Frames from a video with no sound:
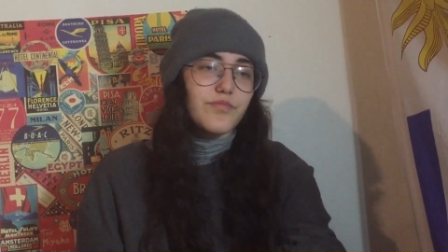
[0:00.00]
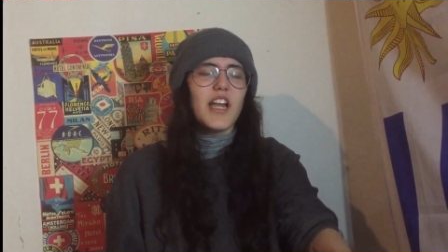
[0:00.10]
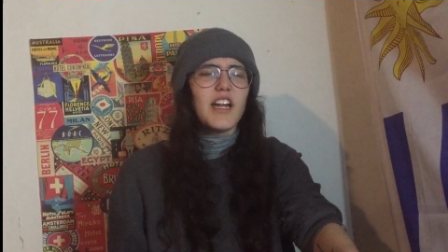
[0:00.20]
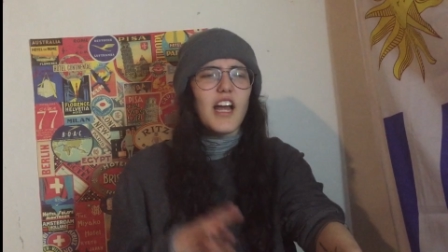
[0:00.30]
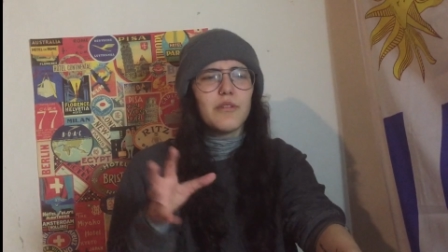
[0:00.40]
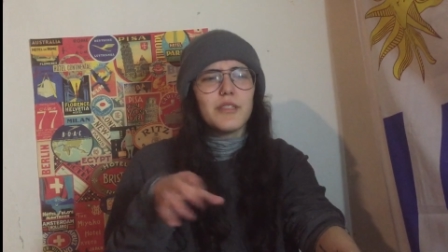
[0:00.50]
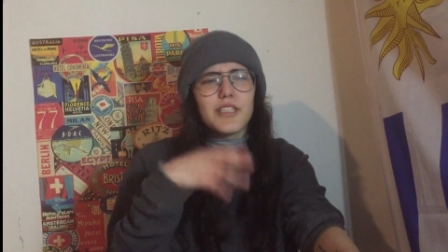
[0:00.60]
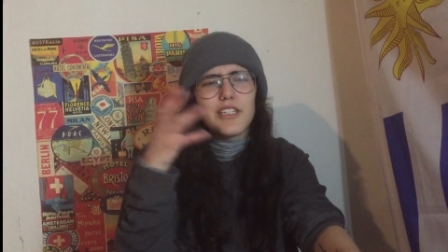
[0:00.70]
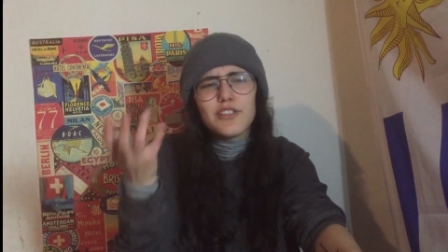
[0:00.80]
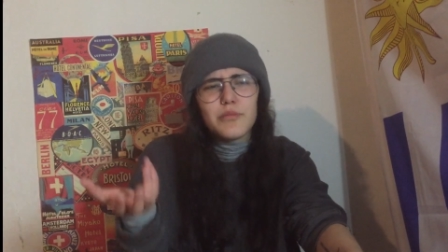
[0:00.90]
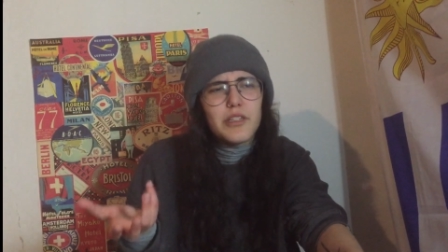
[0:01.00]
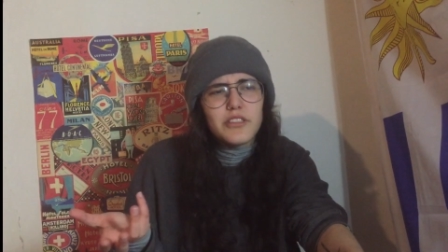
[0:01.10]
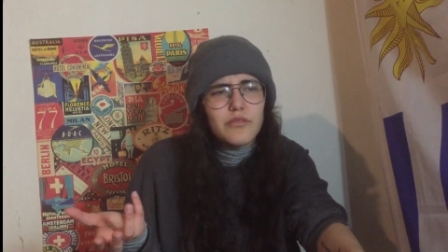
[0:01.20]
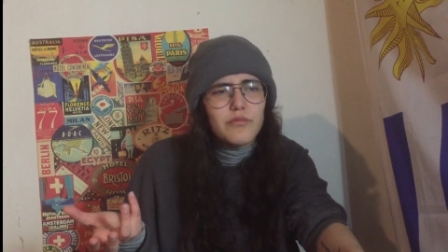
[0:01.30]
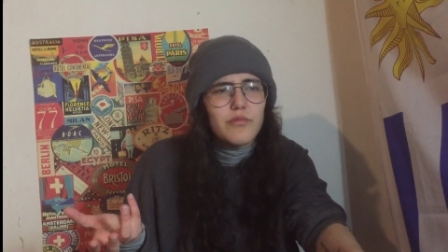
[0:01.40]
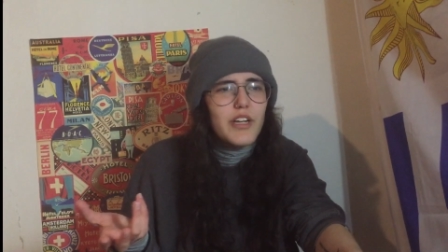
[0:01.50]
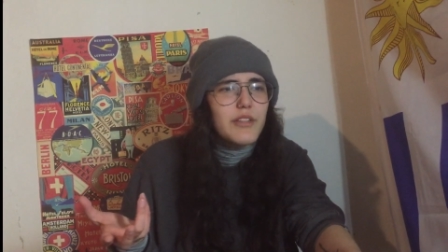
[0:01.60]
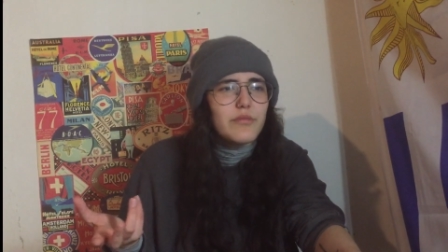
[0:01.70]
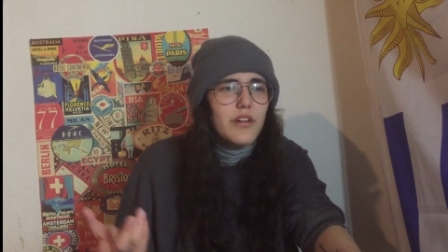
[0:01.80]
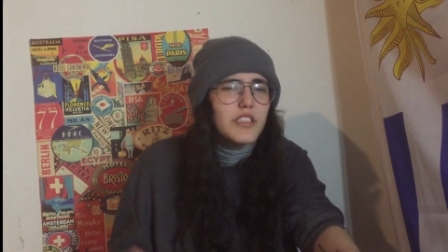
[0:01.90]
and I don't want to get too much on what
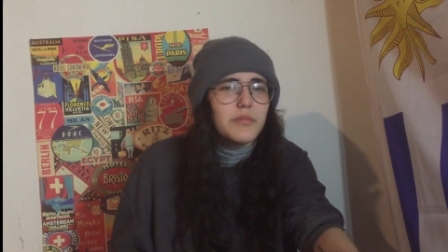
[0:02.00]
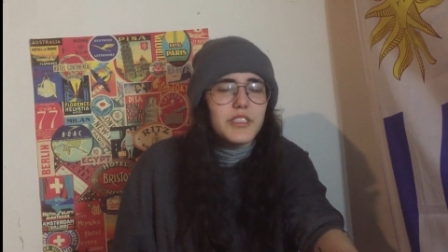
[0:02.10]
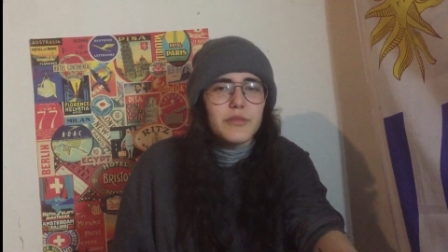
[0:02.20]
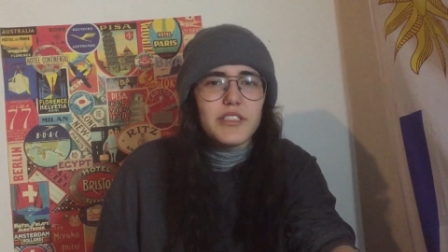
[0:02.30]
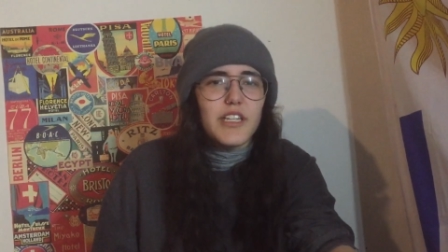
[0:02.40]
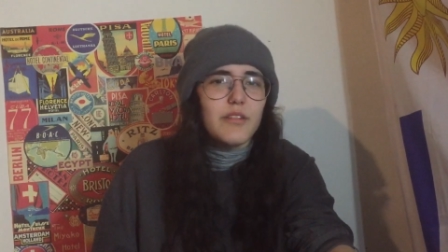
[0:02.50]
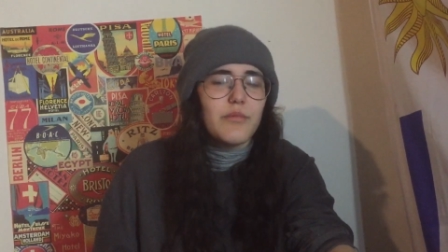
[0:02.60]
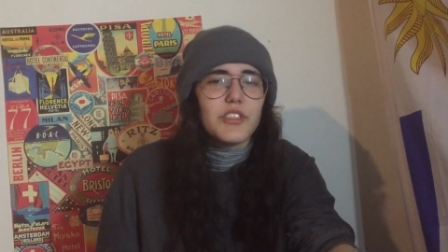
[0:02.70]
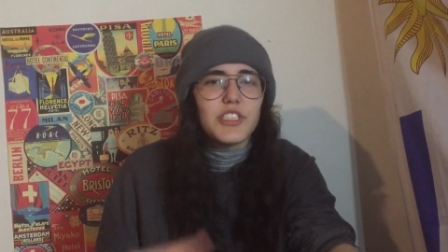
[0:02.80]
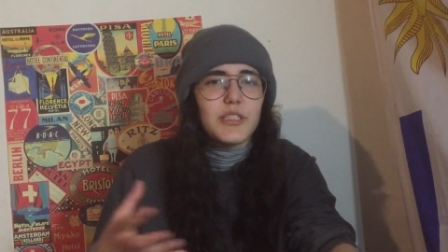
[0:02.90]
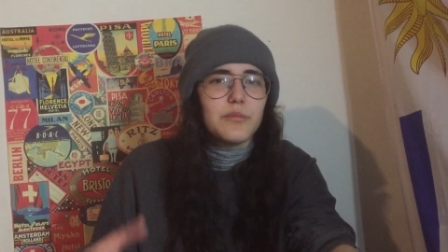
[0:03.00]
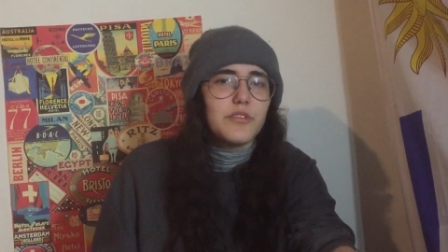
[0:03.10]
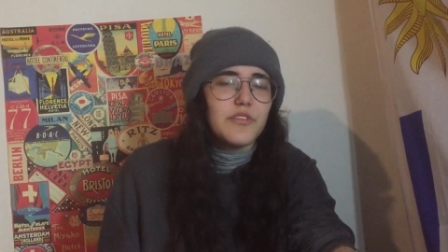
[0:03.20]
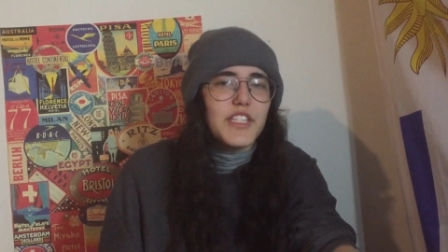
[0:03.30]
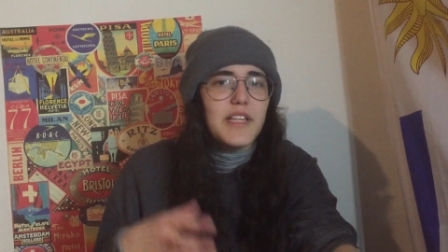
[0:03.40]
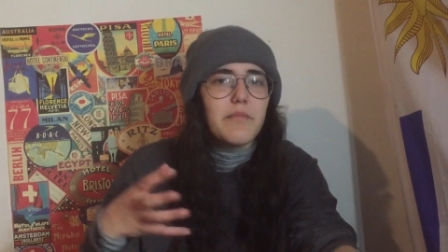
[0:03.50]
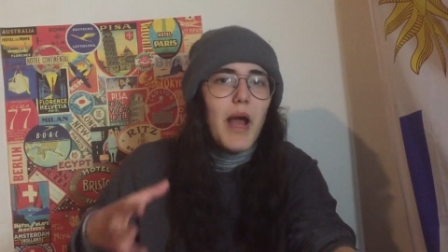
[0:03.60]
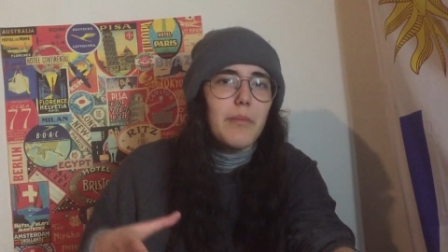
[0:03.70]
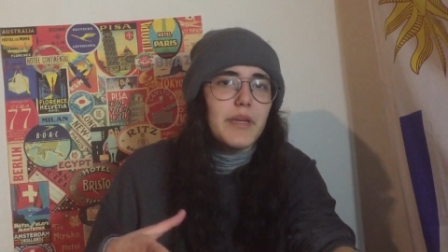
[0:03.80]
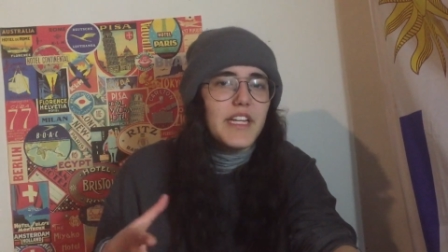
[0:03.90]
it was, but it was like watching a movie and
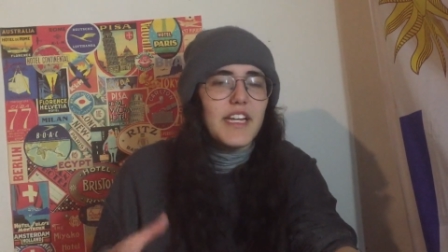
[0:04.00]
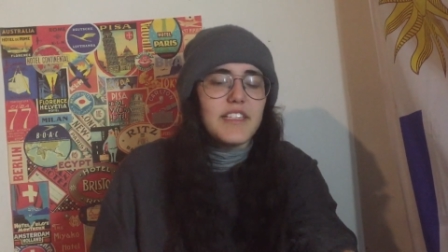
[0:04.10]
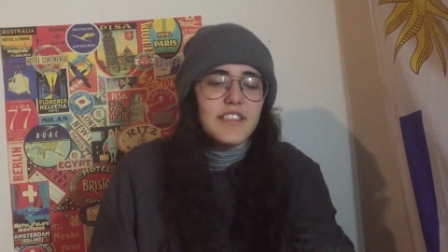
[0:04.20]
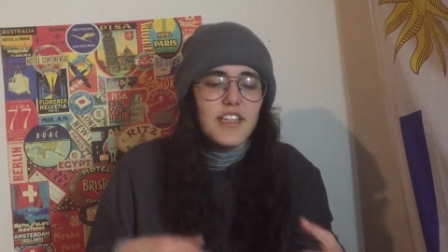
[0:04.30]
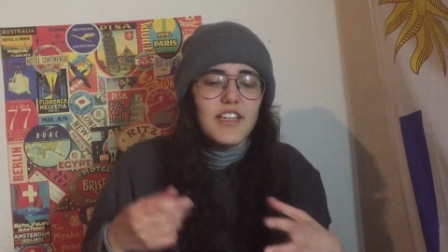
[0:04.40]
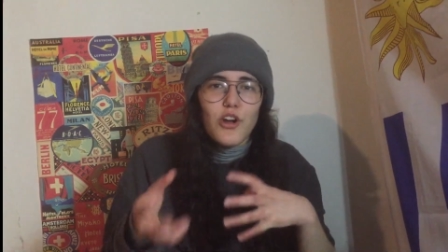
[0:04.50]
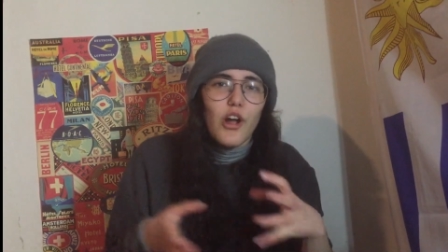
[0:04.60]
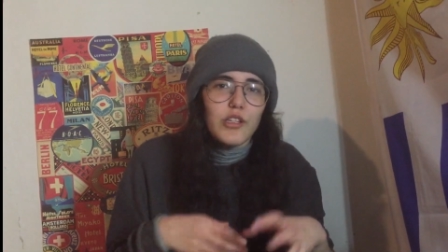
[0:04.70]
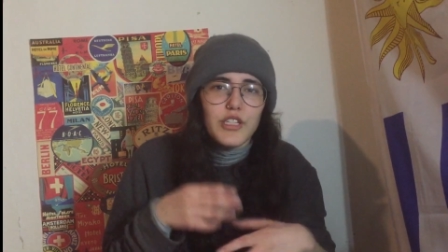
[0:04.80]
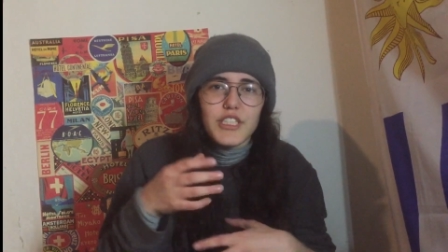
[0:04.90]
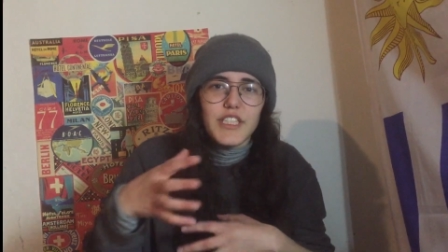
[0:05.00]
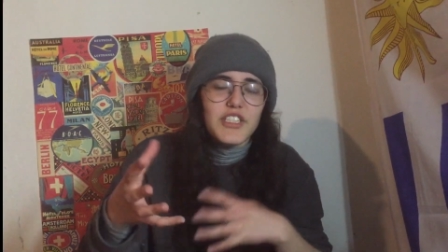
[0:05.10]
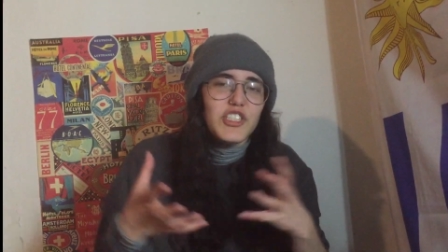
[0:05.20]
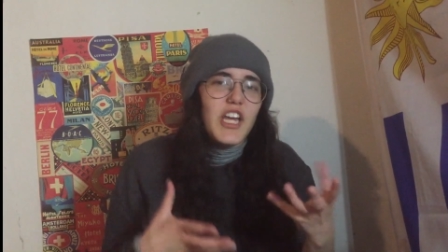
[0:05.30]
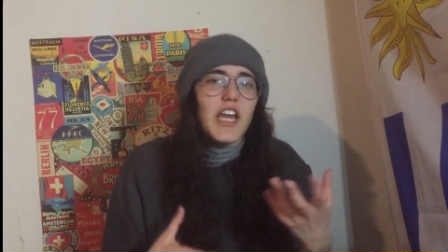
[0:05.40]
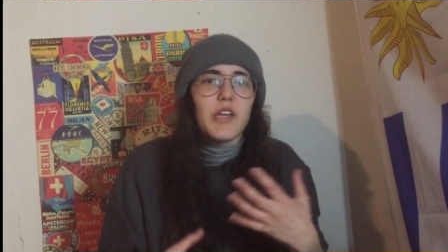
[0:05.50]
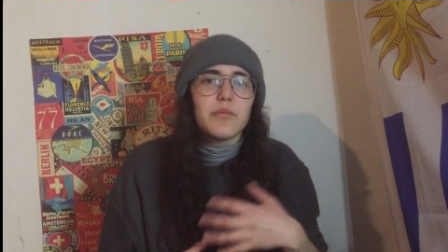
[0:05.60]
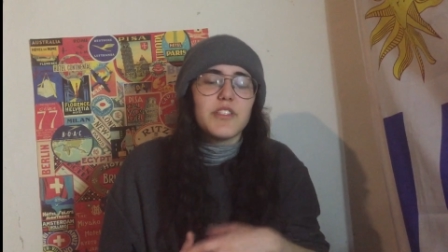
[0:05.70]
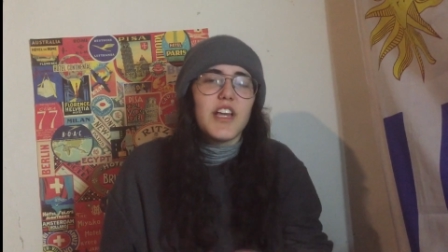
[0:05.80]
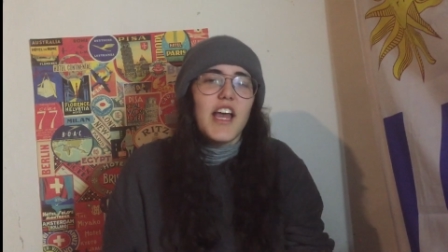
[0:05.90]
mapping it with colors and
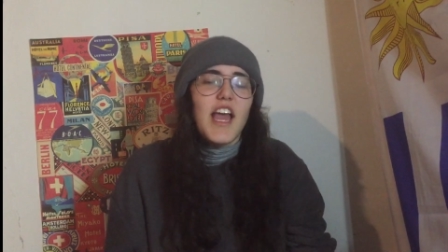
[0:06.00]
shapes.